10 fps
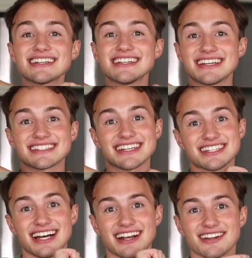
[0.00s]
it gonna taste like
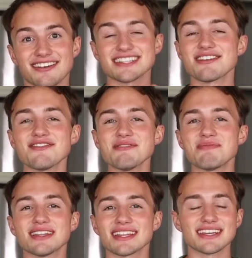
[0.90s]
Chuck Norris? I don't even
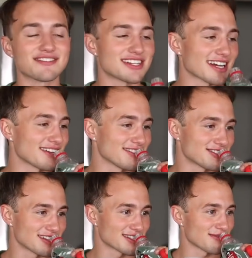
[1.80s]
believe Chuck Norris
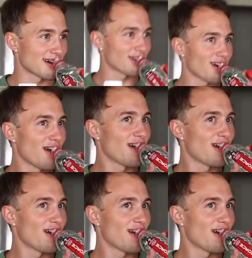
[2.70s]
drinks water.